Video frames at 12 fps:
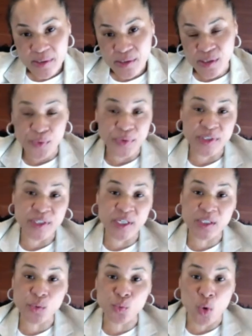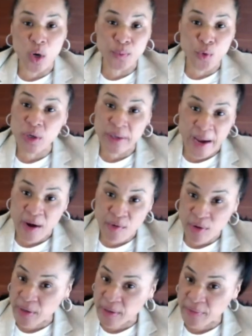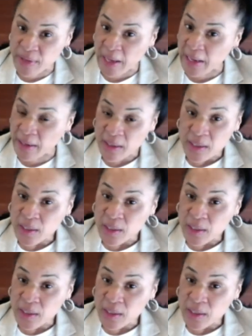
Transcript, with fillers: So it's just one more narrative that,